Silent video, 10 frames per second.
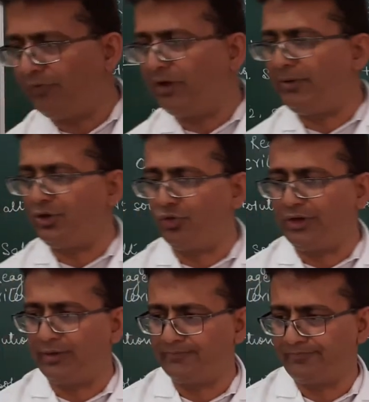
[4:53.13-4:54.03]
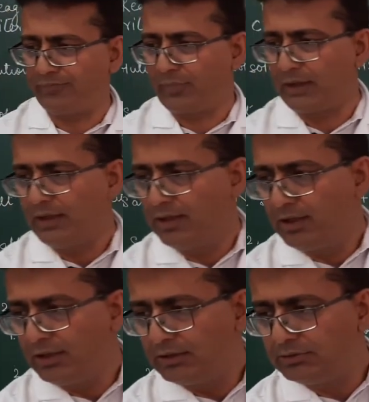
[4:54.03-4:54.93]
will be using.
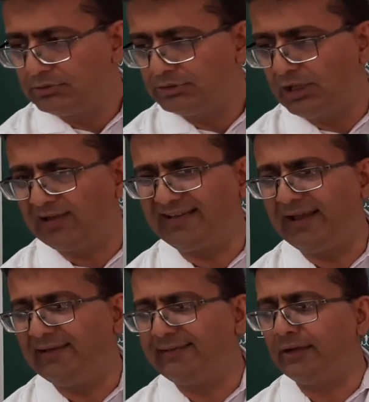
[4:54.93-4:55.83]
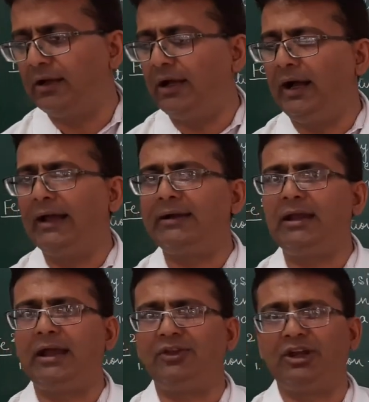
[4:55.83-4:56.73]
This is a
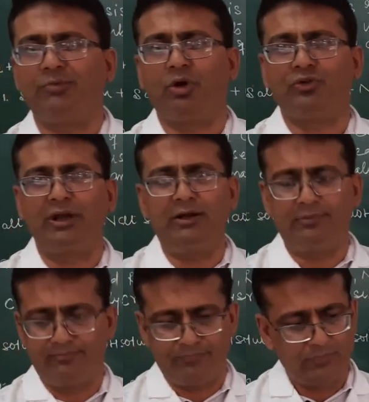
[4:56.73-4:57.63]
reagent bottle.